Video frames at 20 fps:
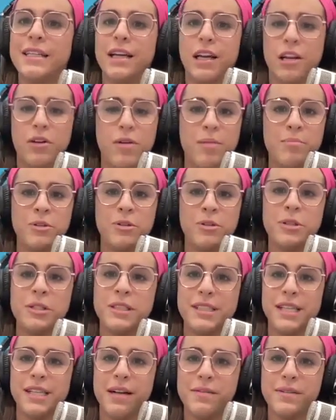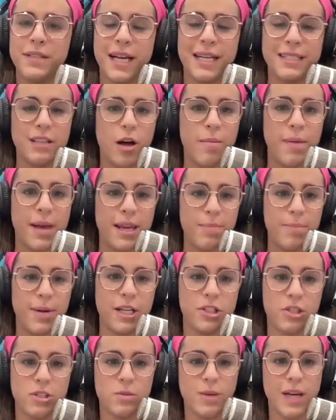Could you unmute yourselves? Guess how many
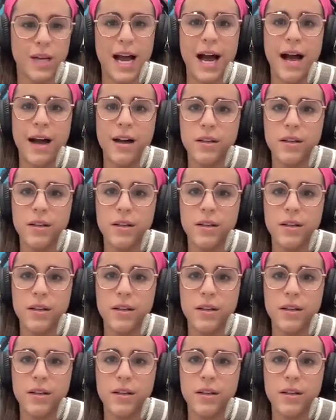pictures we got?